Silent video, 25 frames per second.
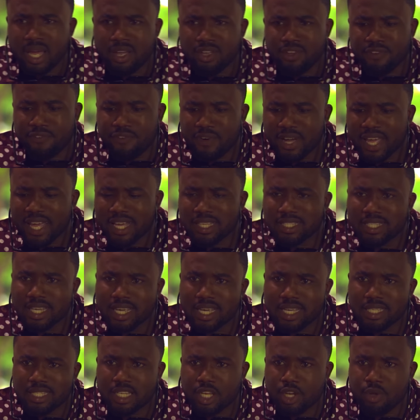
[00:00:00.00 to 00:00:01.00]
You forget
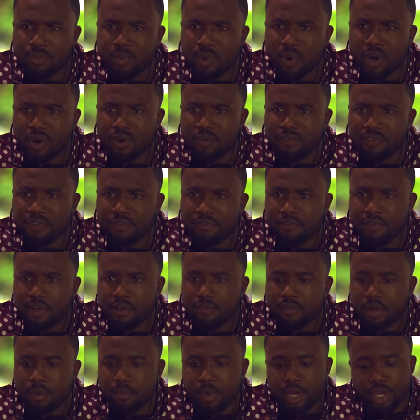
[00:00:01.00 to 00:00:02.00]
say you say you be one of your
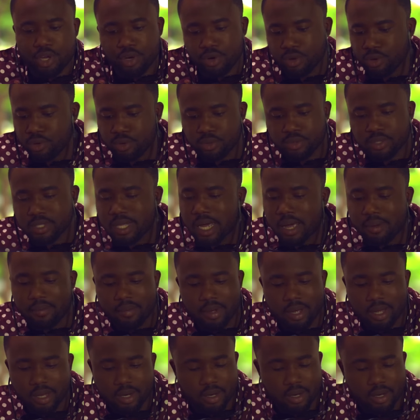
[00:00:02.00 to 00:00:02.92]
favorite. Make you no lose that, man.